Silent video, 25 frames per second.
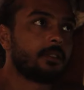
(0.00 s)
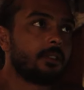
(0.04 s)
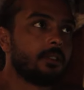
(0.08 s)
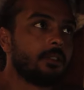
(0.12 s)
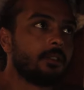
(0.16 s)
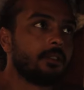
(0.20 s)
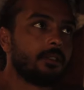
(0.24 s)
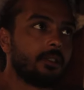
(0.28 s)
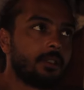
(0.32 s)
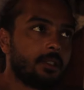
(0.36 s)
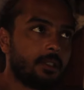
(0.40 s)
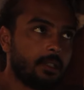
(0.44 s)

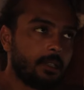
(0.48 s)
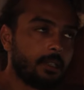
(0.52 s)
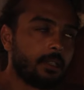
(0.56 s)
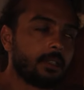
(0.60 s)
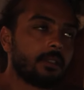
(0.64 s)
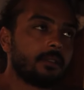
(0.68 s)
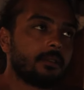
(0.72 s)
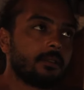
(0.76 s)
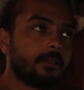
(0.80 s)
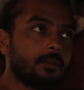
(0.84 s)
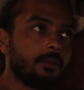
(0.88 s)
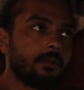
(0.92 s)
You know, just like
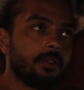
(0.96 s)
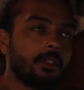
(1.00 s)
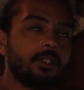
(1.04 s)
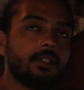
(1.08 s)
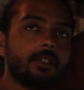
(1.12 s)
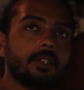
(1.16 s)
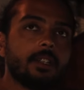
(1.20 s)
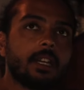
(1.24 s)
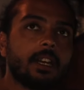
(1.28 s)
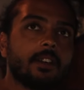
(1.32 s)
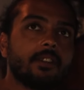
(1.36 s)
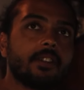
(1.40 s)
when
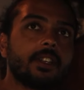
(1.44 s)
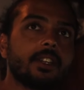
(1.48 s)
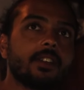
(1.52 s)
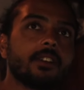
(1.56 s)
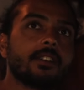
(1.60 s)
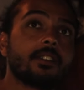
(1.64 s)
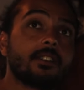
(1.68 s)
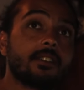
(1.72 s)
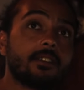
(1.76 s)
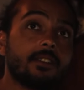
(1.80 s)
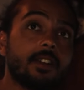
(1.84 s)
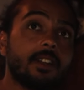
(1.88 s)
you didn't have a
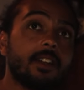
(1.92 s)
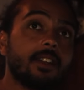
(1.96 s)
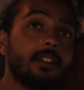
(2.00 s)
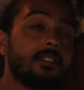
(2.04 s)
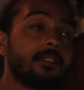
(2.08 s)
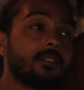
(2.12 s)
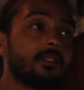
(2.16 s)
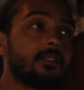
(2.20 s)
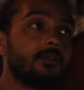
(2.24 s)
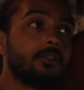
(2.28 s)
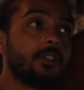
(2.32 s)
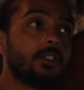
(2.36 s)
gun in your
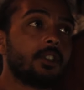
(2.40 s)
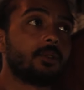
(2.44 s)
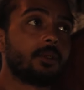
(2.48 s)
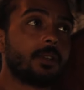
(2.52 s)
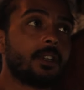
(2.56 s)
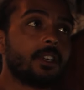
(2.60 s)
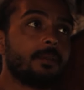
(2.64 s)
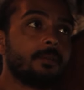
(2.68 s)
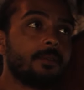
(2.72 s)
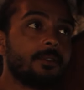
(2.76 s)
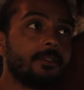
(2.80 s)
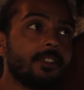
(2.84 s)
hands, the fish
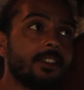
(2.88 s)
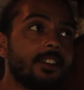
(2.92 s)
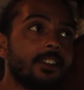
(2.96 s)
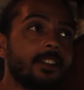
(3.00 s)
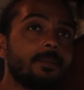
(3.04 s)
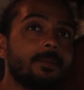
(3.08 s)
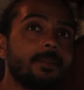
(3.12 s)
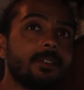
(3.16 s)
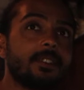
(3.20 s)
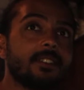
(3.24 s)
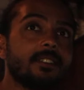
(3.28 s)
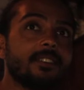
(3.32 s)
were coming right
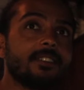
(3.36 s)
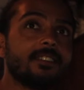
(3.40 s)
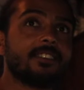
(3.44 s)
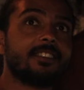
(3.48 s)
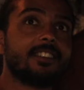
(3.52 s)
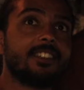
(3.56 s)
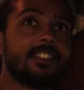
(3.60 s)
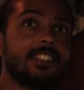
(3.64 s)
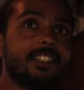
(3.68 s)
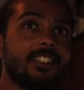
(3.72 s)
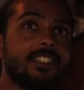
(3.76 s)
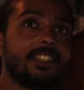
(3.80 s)
up to you.
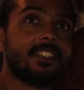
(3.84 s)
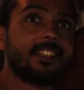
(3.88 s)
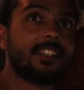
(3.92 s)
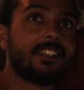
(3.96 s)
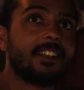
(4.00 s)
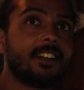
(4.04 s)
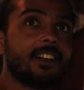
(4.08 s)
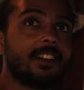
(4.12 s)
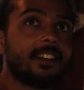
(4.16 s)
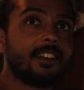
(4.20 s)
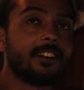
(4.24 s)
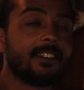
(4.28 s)
Yeah.
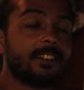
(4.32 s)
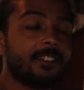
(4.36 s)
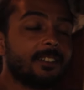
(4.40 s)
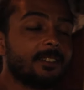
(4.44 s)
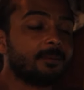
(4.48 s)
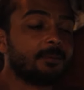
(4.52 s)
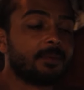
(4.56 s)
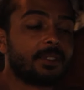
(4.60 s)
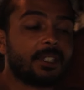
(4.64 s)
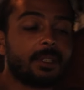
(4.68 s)
Um,